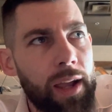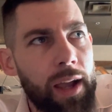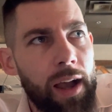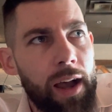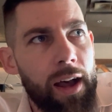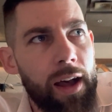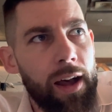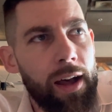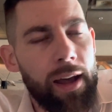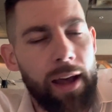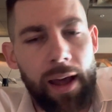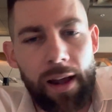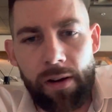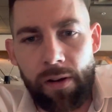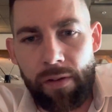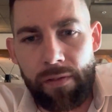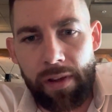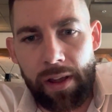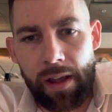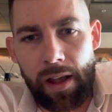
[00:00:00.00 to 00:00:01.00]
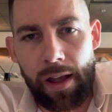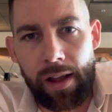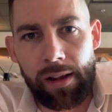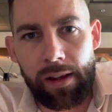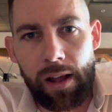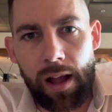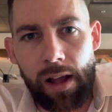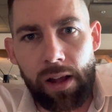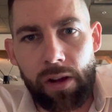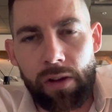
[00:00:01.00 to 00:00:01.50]
I don't know if
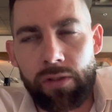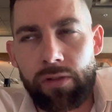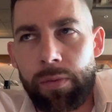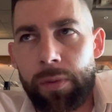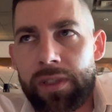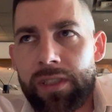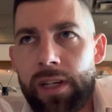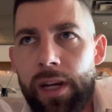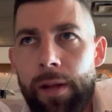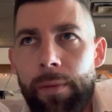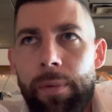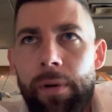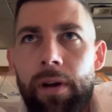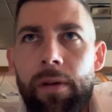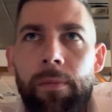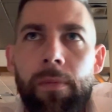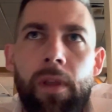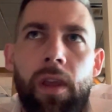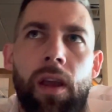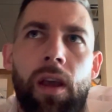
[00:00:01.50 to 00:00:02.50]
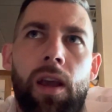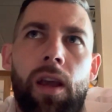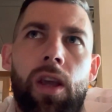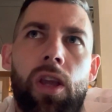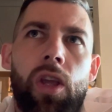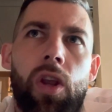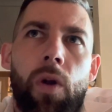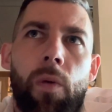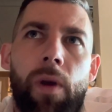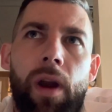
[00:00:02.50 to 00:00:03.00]
I'll go too much in it, but
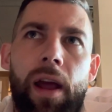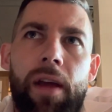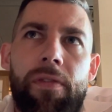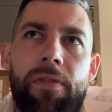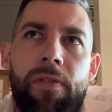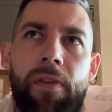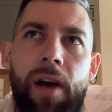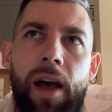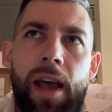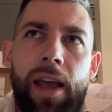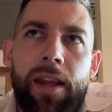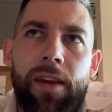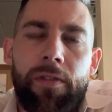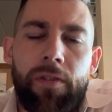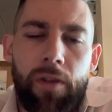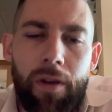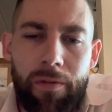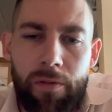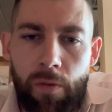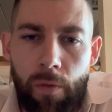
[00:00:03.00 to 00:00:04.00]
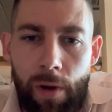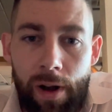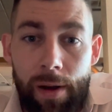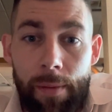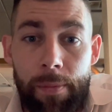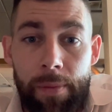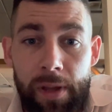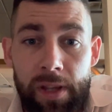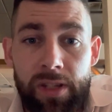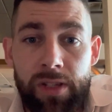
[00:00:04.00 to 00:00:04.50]
you know, when I find, if you ever want to
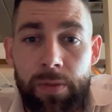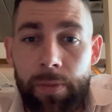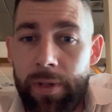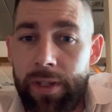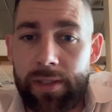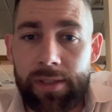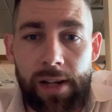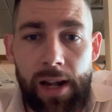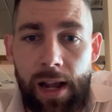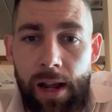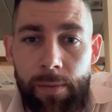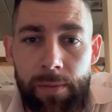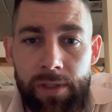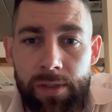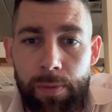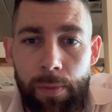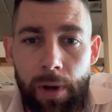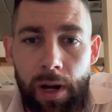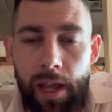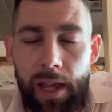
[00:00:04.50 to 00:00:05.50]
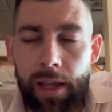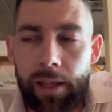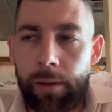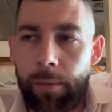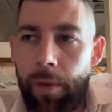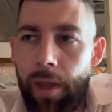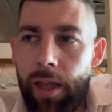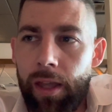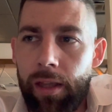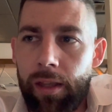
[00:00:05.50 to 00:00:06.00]
pitch me, it's not how much money I can
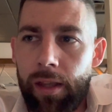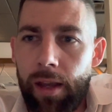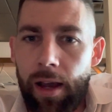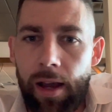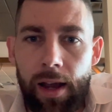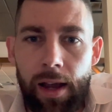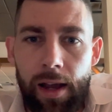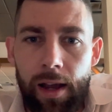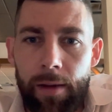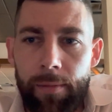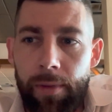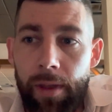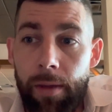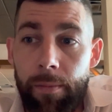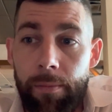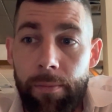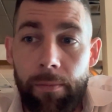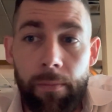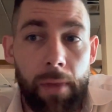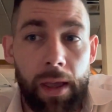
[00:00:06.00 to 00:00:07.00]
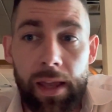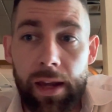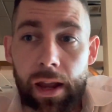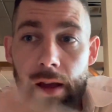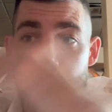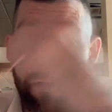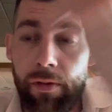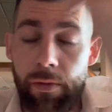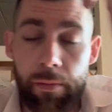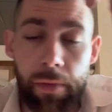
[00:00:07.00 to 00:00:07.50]
make. It may
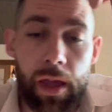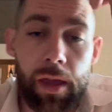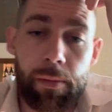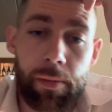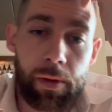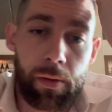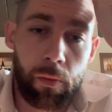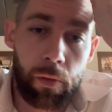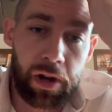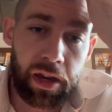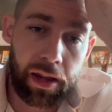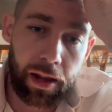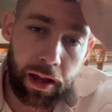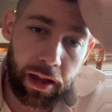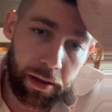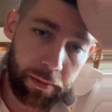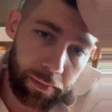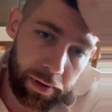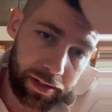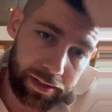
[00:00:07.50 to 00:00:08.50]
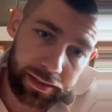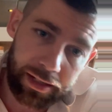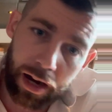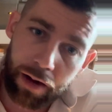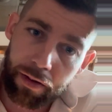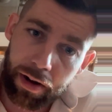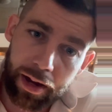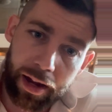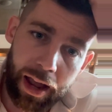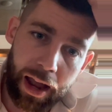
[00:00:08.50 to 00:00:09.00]
never, maybe one time, but it's not
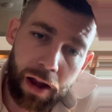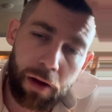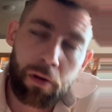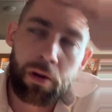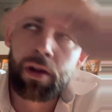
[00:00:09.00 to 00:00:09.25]
right now.